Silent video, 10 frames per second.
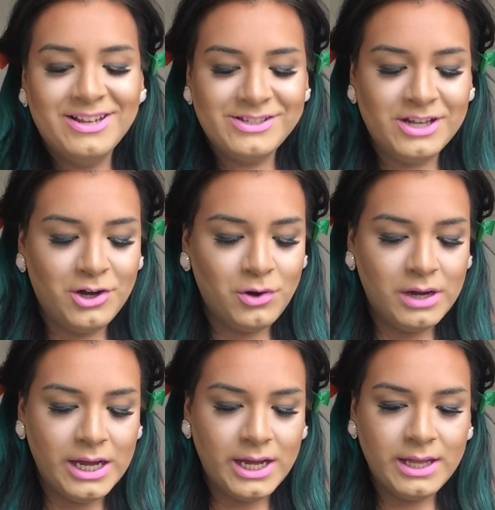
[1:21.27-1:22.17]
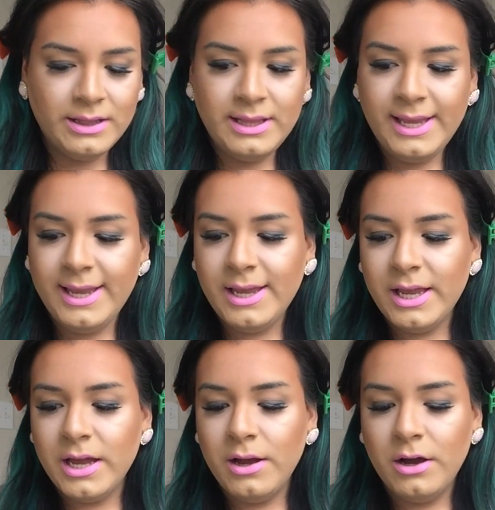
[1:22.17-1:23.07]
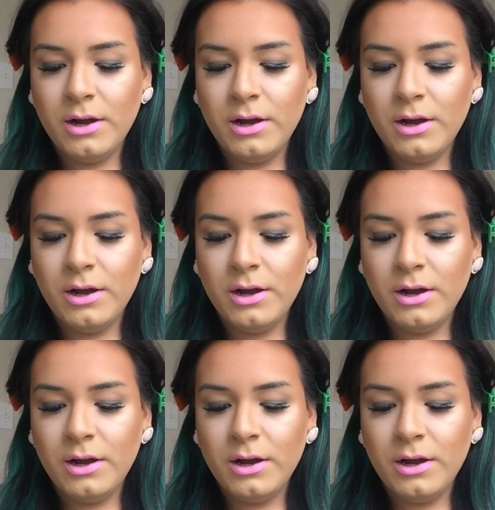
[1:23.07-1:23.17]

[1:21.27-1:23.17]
So the